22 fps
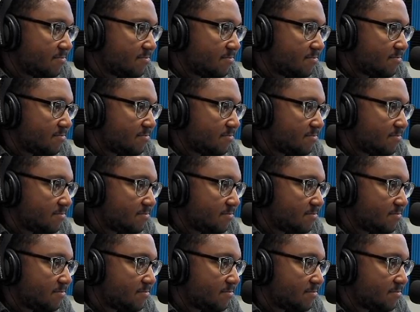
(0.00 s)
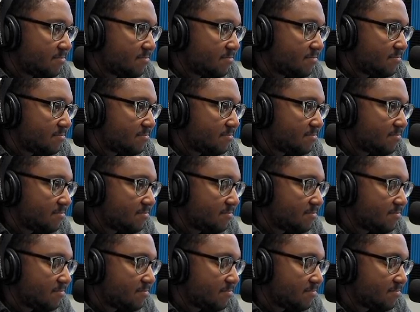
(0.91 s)

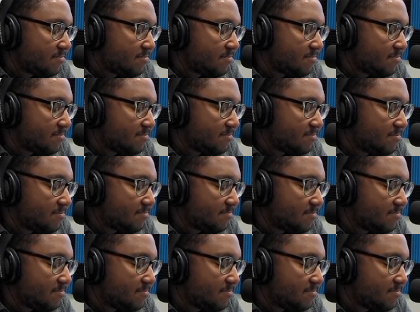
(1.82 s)
[no speech]